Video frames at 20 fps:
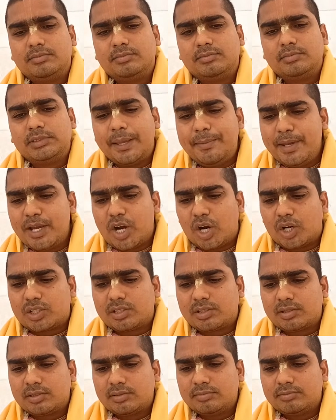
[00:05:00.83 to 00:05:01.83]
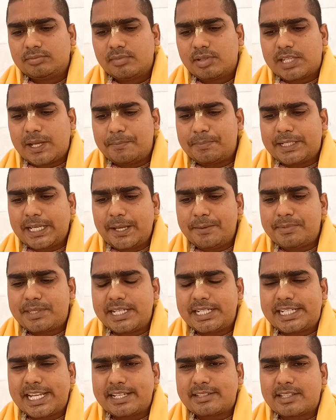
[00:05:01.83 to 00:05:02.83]
demigods. Sometimes
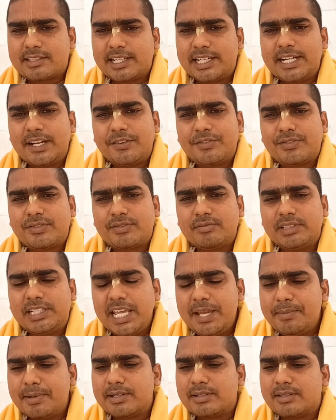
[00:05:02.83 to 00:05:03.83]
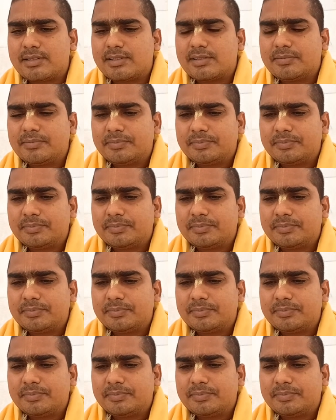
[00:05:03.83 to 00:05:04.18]
he takes the side of demons.